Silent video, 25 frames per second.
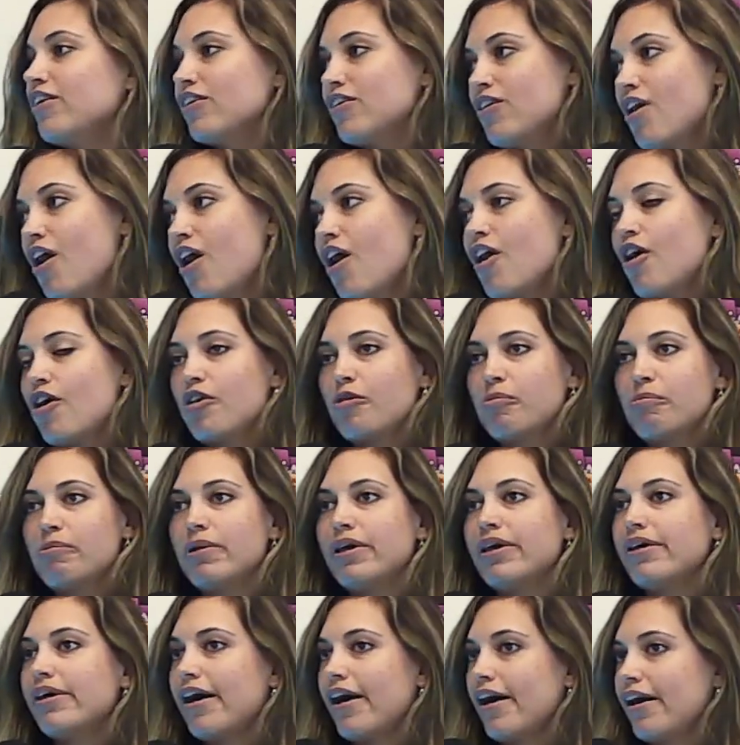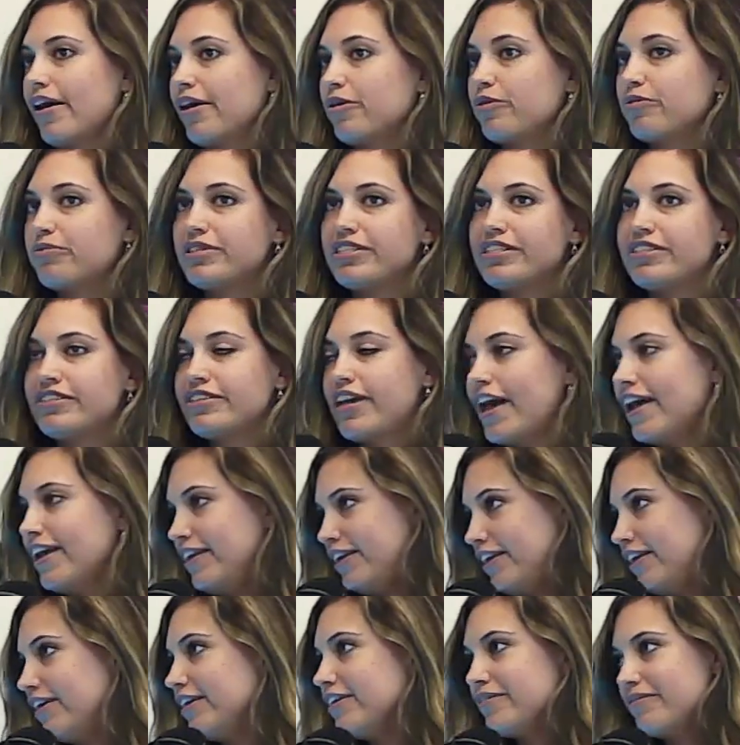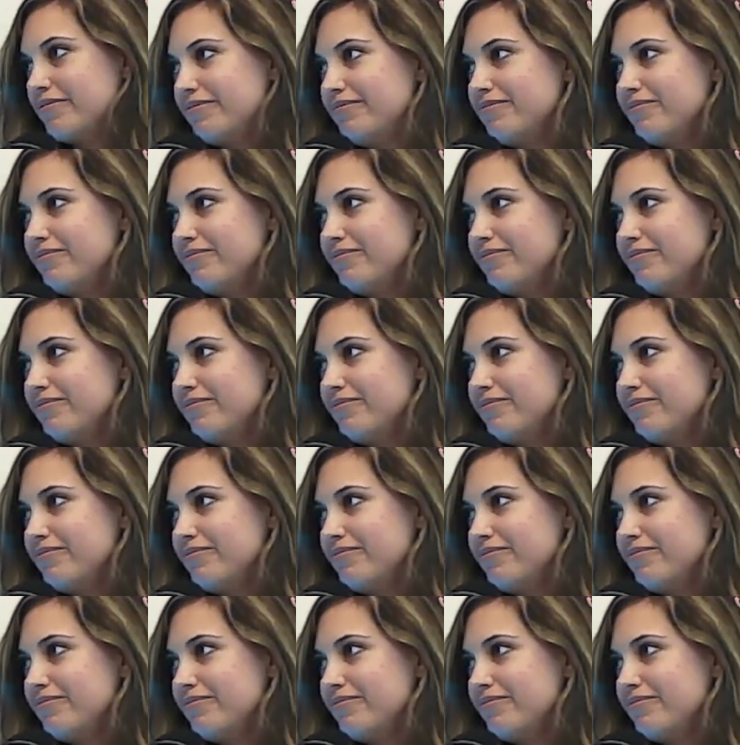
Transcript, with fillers: calm uh, society.